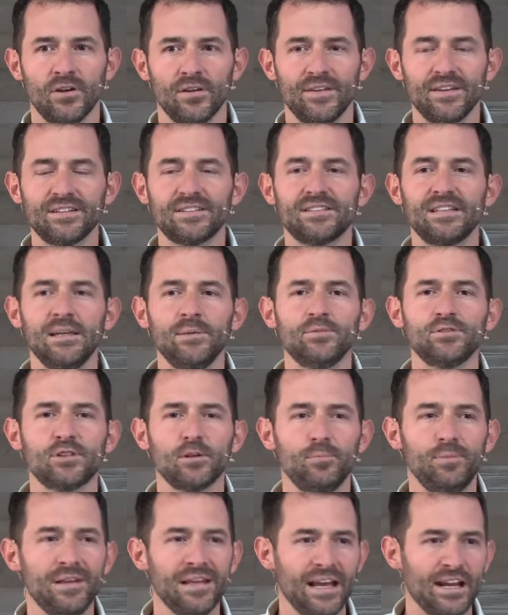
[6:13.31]
this seems to
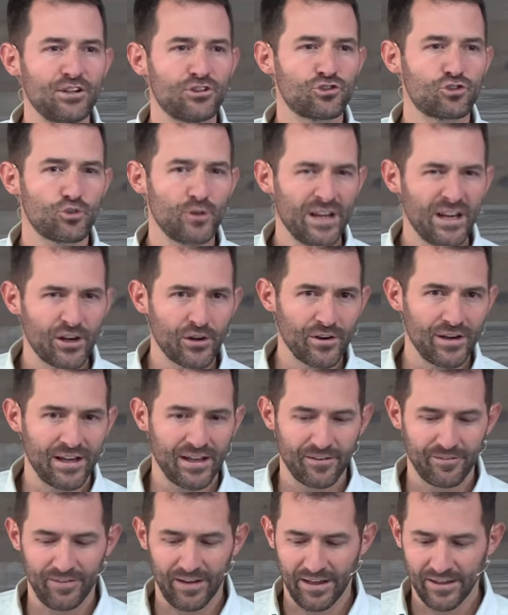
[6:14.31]
be a triggering
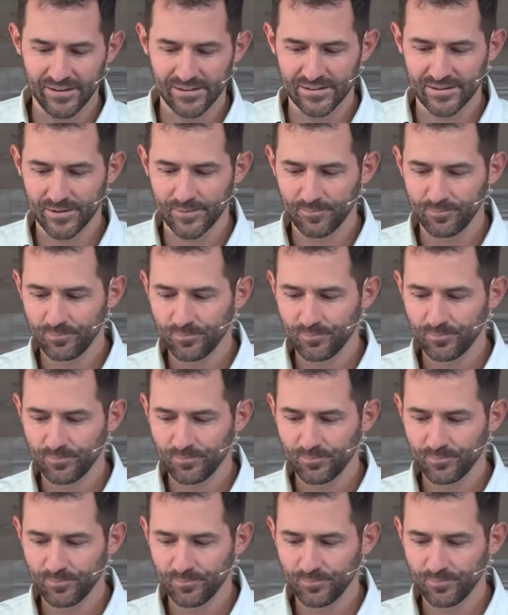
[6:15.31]
event